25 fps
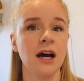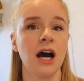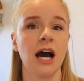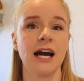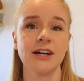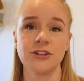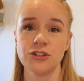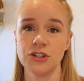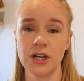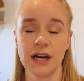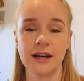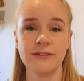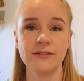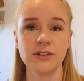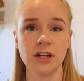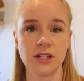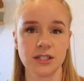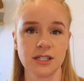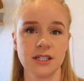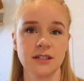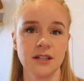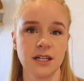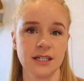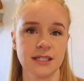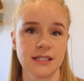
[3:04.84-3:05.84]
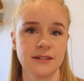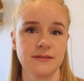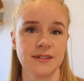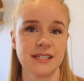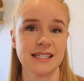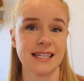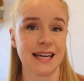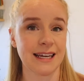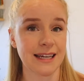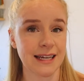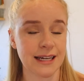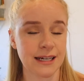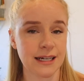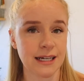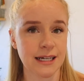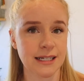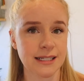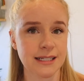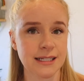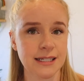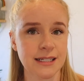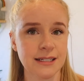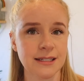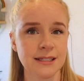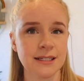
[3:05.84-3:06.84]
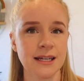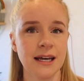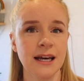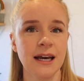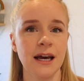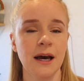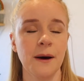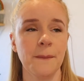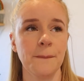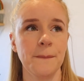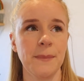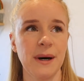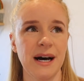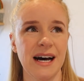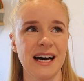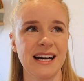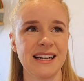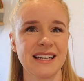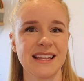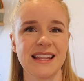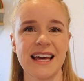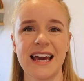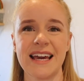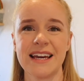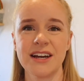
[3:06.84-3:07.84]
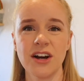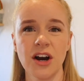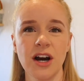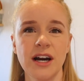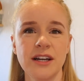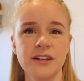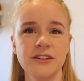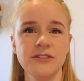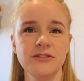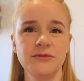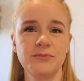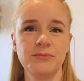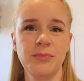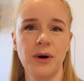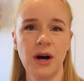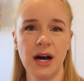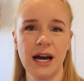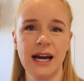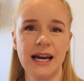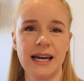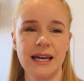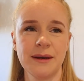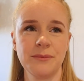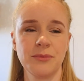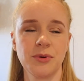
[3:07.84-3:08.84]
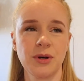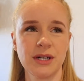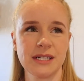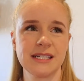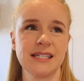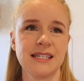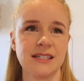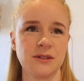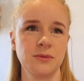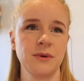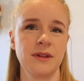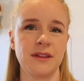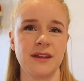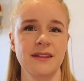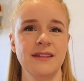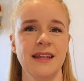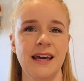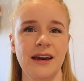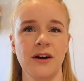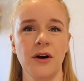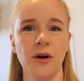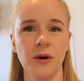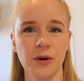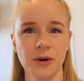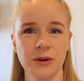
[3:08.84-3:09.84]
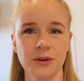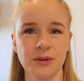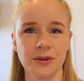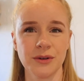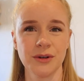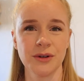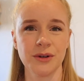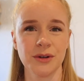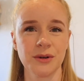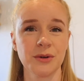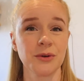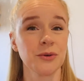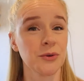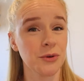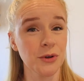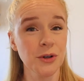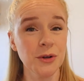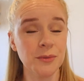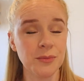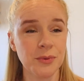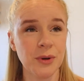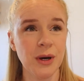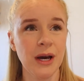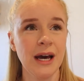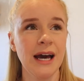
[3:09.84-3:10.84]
I do have lots and lots of second cousins, but they kind of buy presents within their own group.